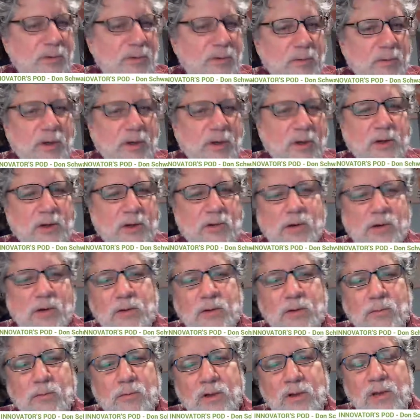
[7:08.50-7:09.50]
real
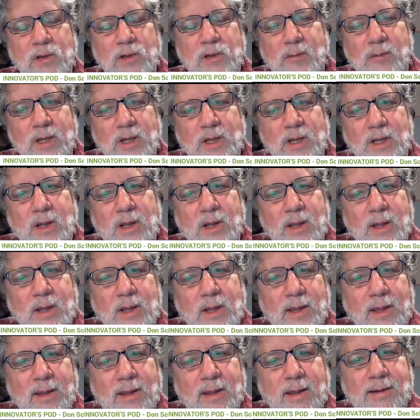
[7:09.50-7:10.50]
schedule as far as how
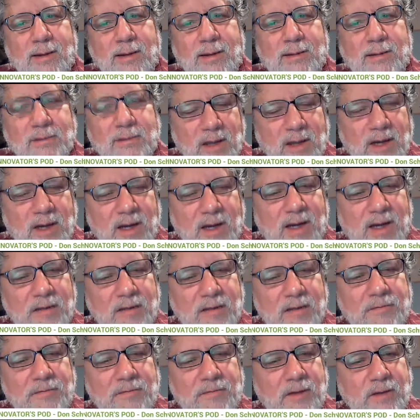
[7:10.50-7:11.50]
long they're going to go, but we're going
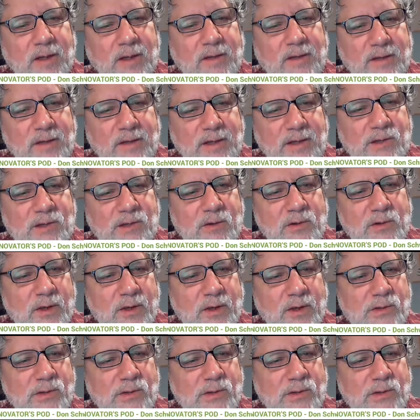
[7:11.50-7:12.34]
to try to run them